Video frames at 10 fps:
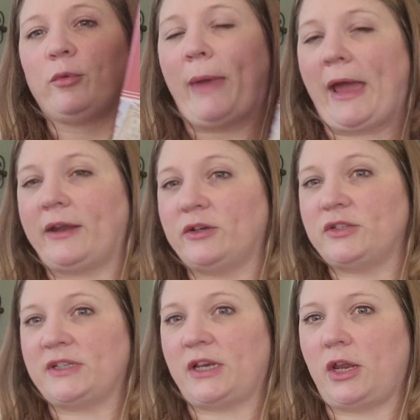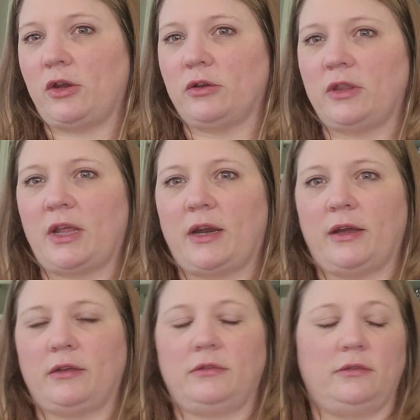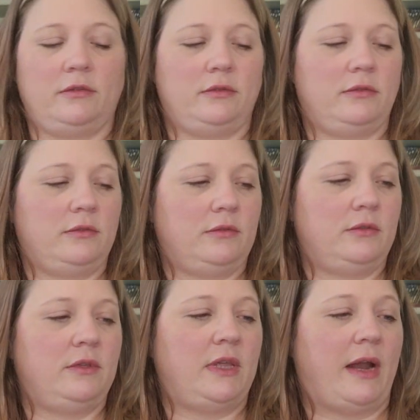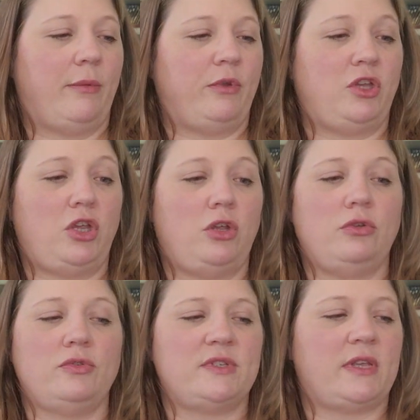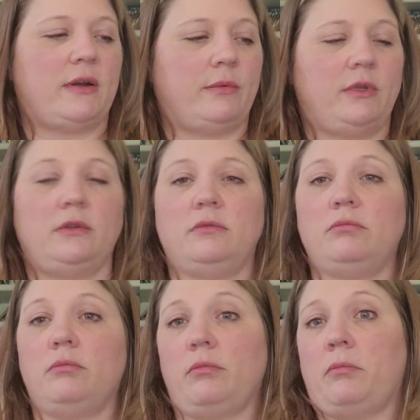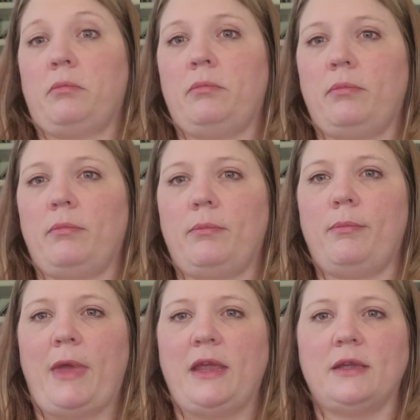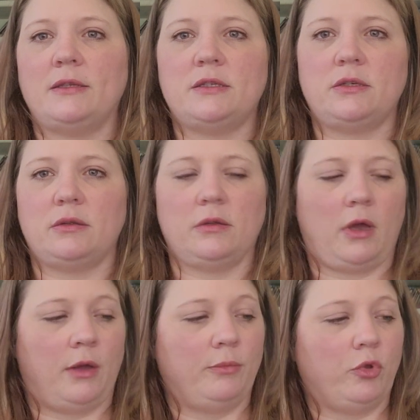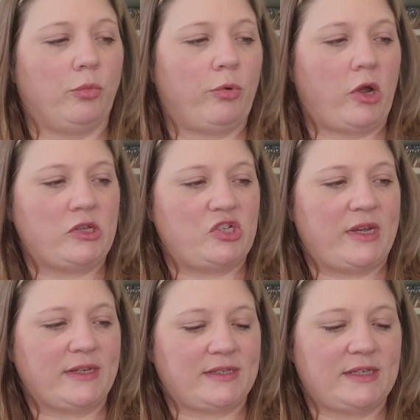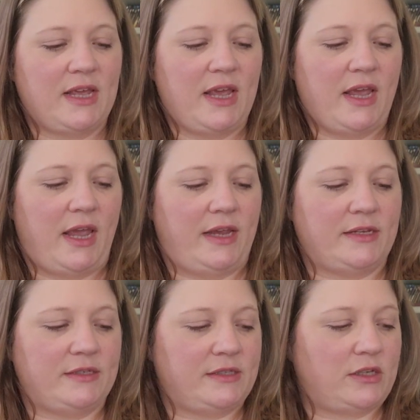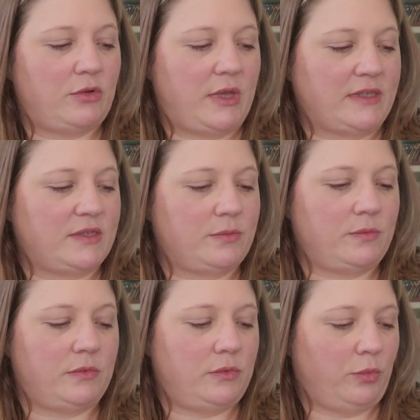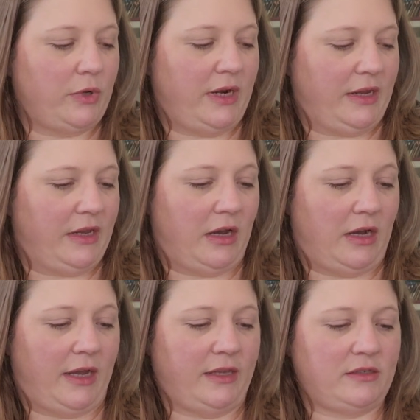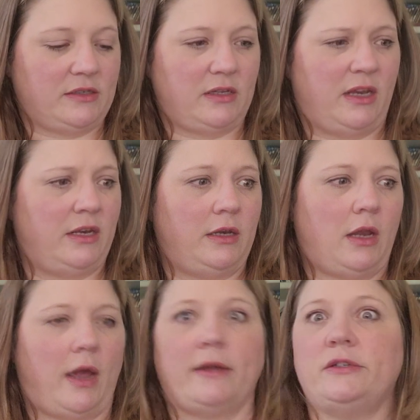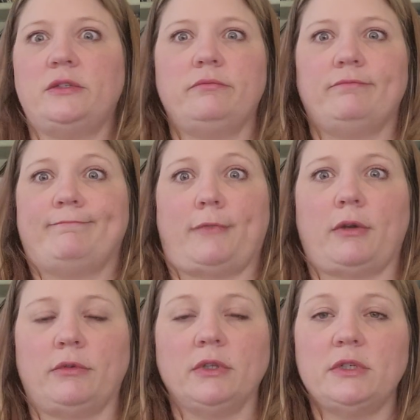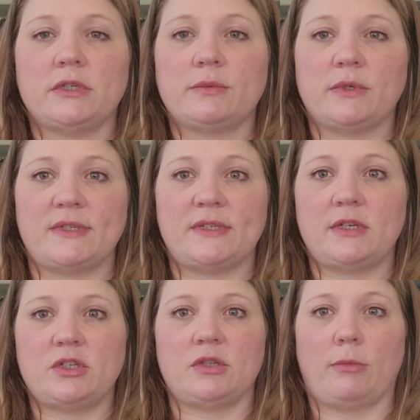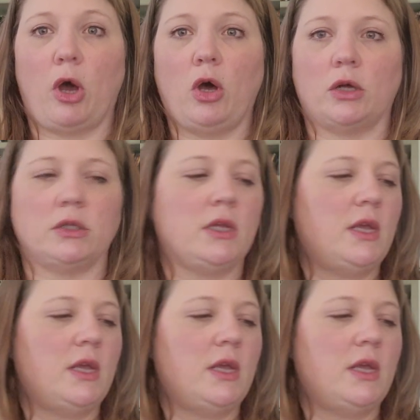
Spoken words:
patterns in here that I would use, that I would make into little projects, and so that's the one I got, and I really just want to stitch them all.